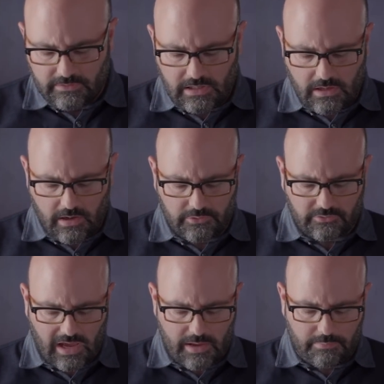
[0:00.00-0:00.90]
The other
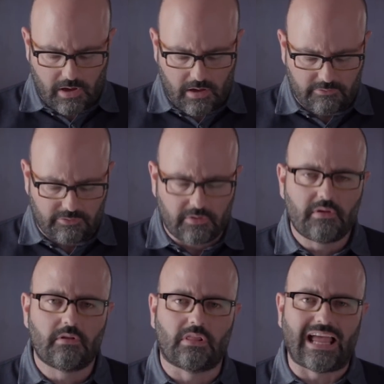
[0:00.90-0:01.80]
type of
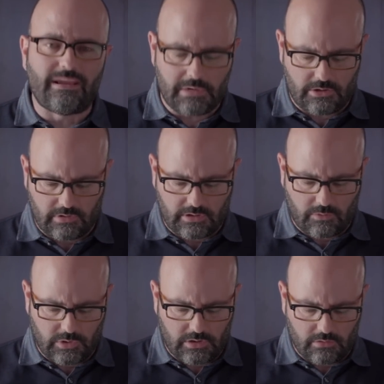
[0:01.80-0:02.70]
light metering
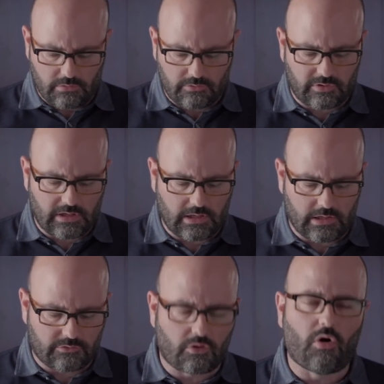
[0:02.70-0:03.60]
that we use
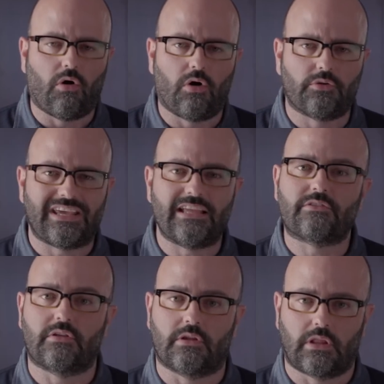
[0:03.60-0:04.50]
is called
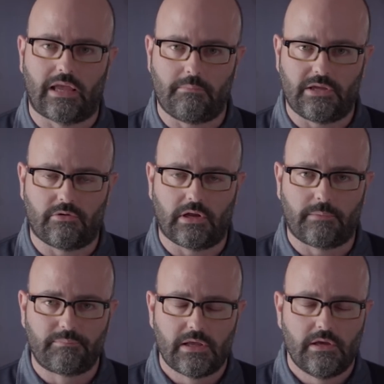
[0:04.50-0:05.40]
incident light metering.
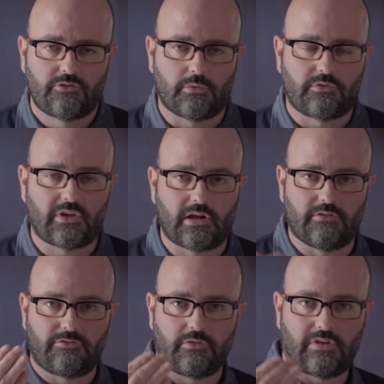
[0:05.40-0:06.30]
So instead
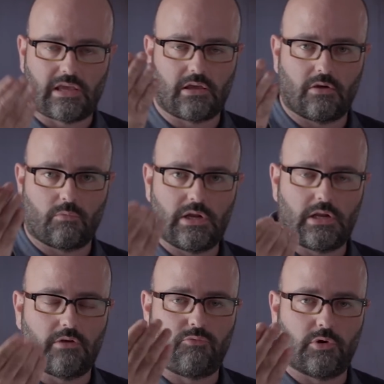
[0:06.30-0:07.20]
of taking a
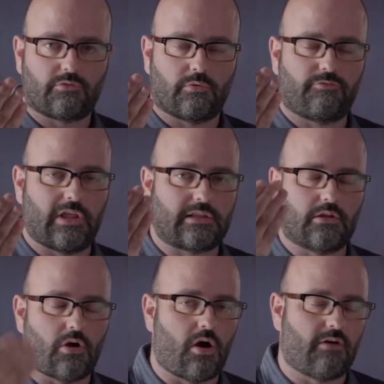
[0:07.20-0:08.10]
reading of what's
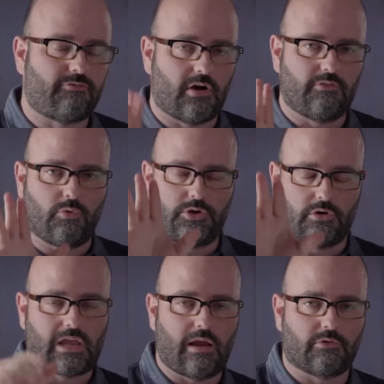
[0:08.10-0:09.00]
reflected off of what
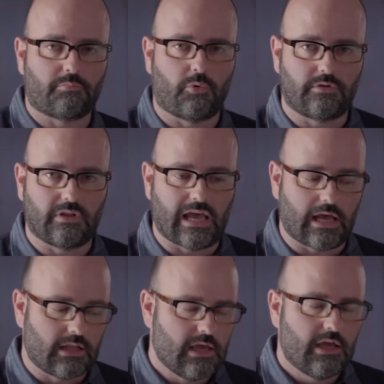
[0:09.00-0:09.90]
your camera's pointed
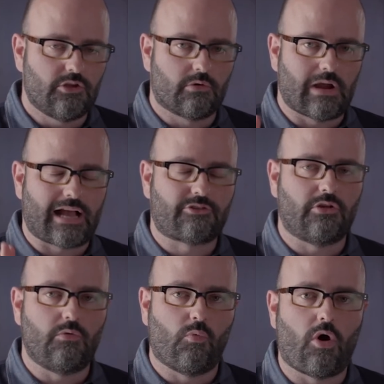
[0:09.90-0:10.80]
at, you're
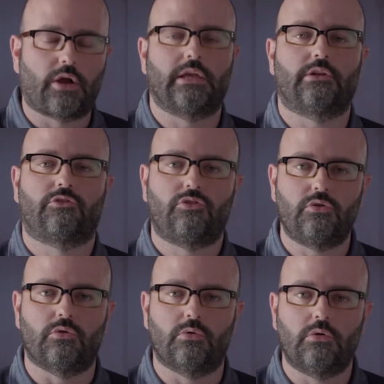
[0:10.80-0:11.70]
actually walking
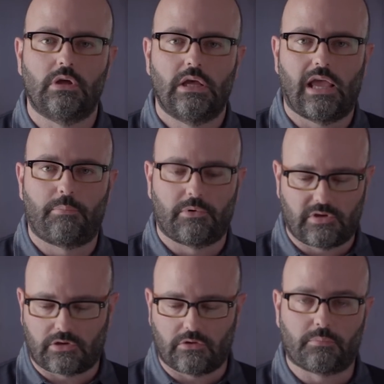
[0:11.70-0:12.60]
to a
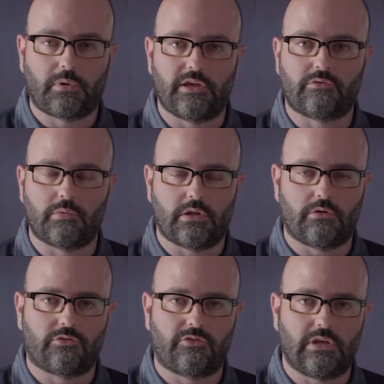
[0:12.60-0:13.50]
particular place within
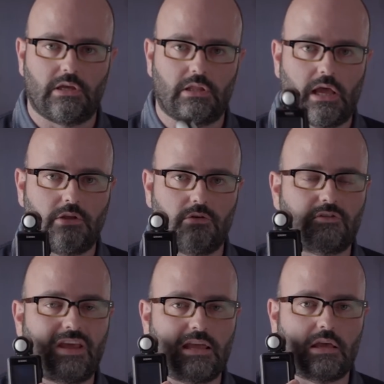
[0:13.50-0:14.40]
your scene and you're
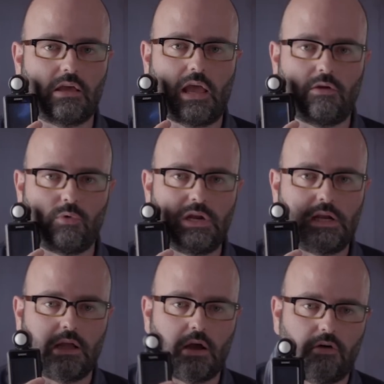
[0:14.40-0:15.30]
taking a
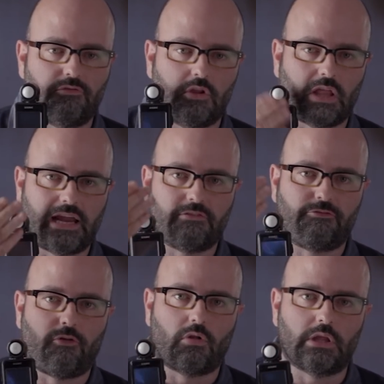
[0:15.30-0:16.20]
reading of the light
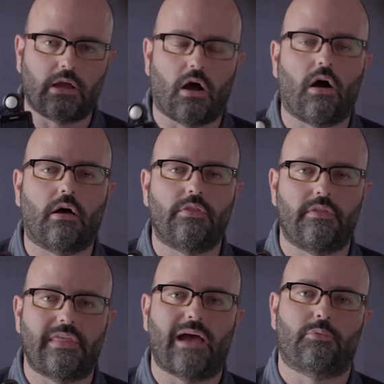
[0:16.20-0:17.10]
falling on
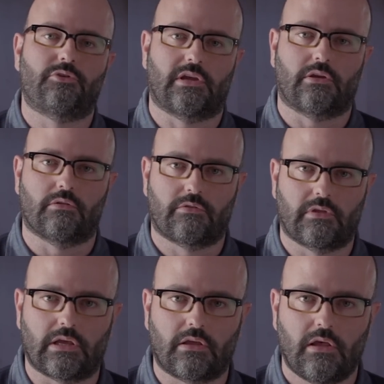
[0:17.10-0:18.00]
that particular
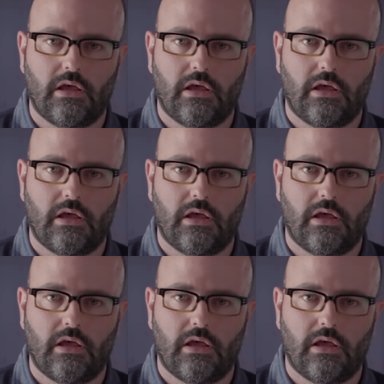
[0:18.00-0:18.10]
thing.